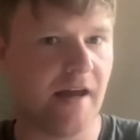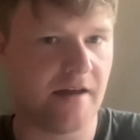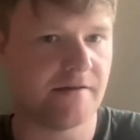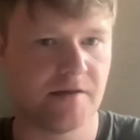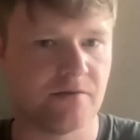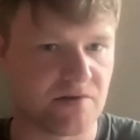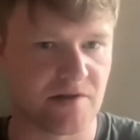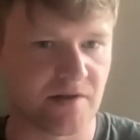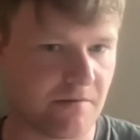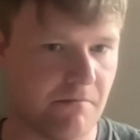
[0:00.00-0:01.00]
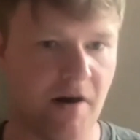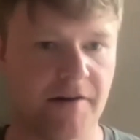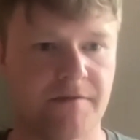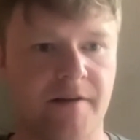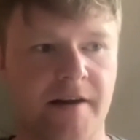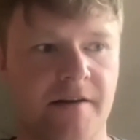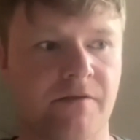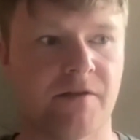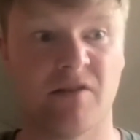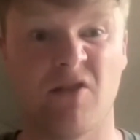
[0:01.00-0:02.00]
end user can modify it
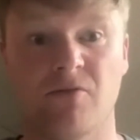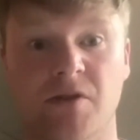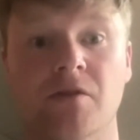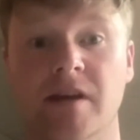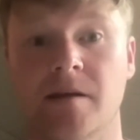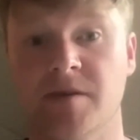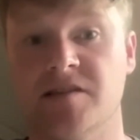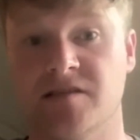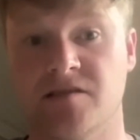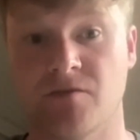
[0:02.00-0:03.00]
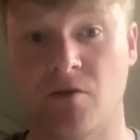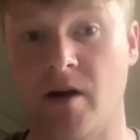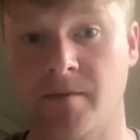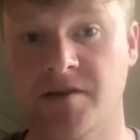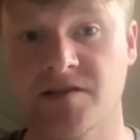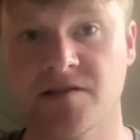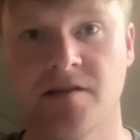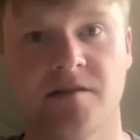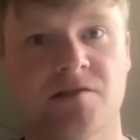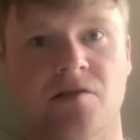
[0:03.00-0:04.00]
for their own unique business requirements.
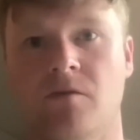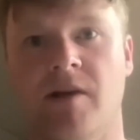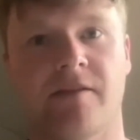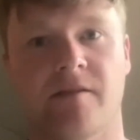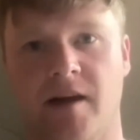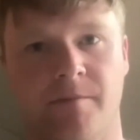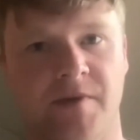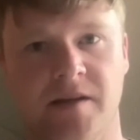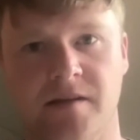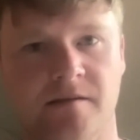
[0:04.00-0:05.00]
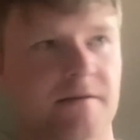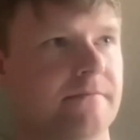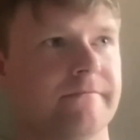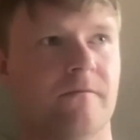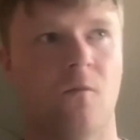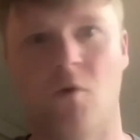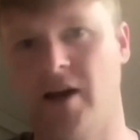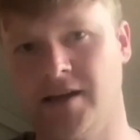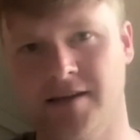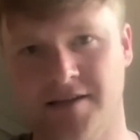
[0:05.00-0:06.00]
So whether that be
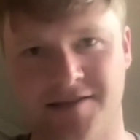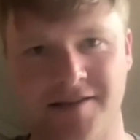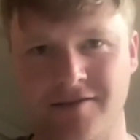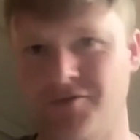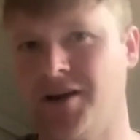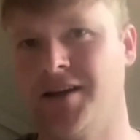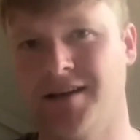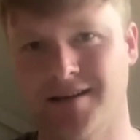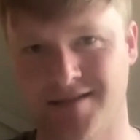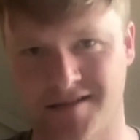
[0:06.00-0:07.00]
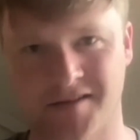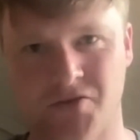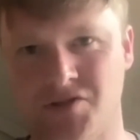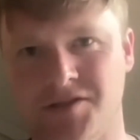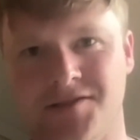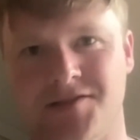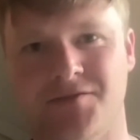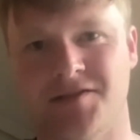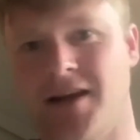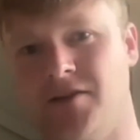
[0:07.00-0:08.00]
whitelisting, creating exclusions to
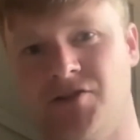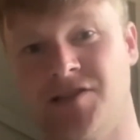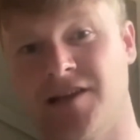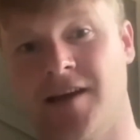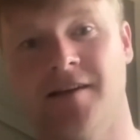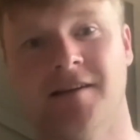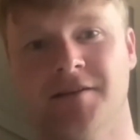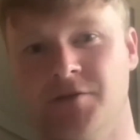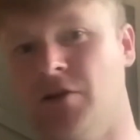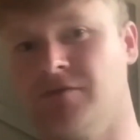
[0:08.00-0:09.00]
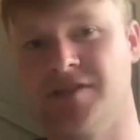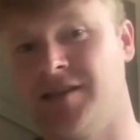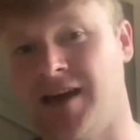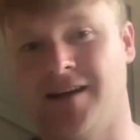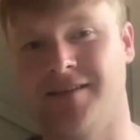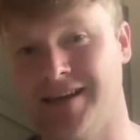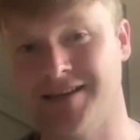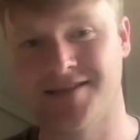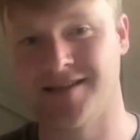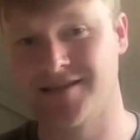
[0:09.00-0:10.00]
essentially say, don't detect
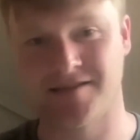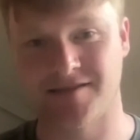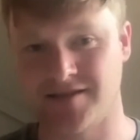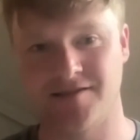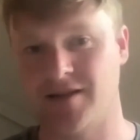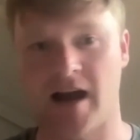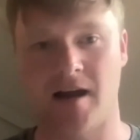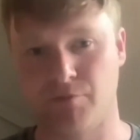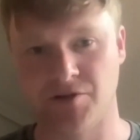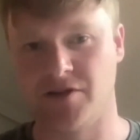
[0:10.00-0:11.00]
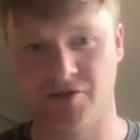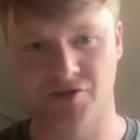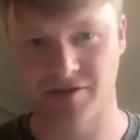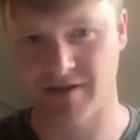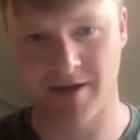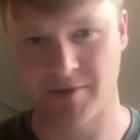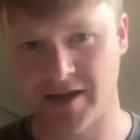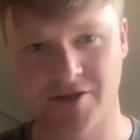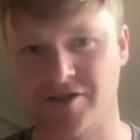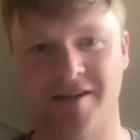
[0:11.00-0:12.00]
these things because it's our production
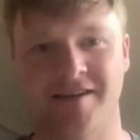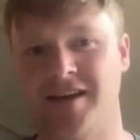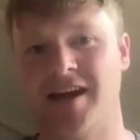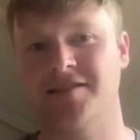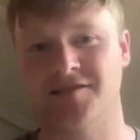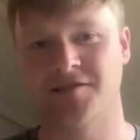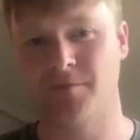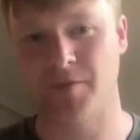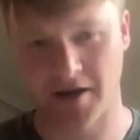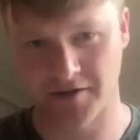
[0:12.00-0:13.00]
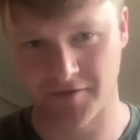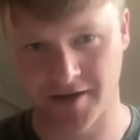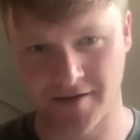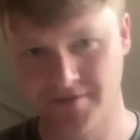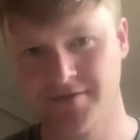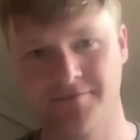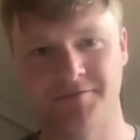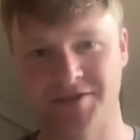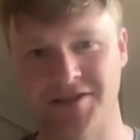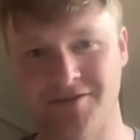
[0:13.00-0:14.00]
application, and yes, it's not part of our
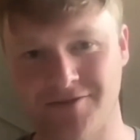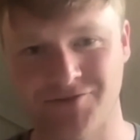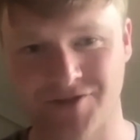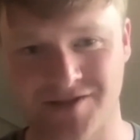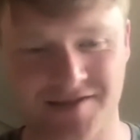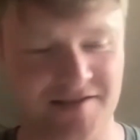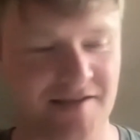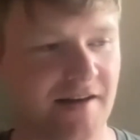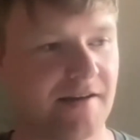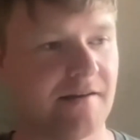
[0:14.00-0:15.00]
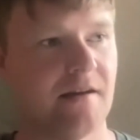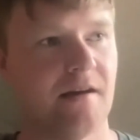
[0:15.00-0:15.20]
zero trust design.